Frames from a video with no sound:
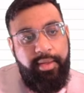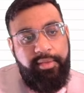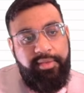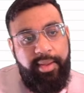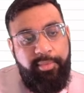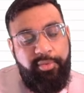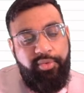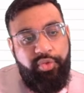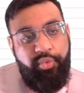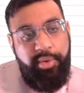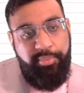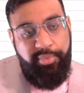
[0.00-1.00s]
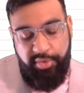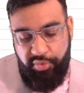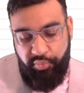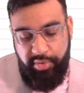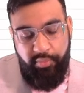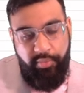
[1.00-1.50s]
Then I'm going to do
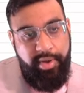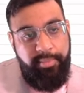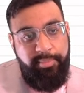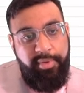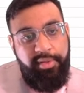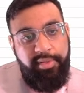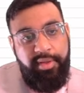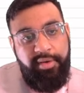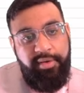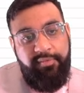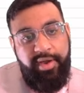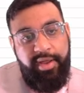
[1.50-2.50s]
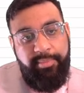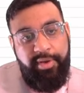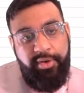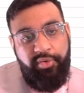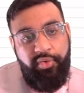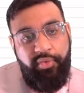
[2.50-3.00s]
3.31 million divided by
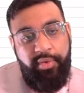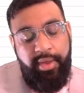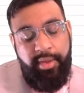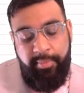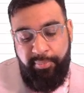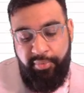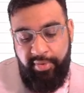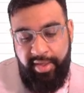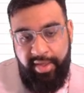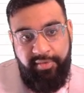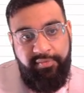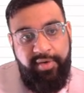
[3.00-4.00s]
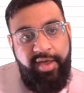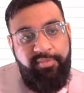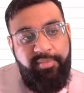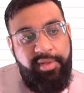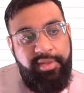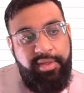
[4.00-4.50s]
2.85
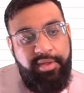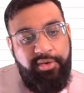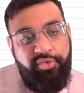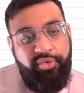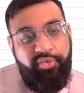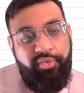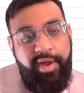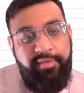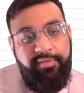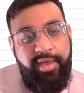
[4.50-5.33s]
million to arrive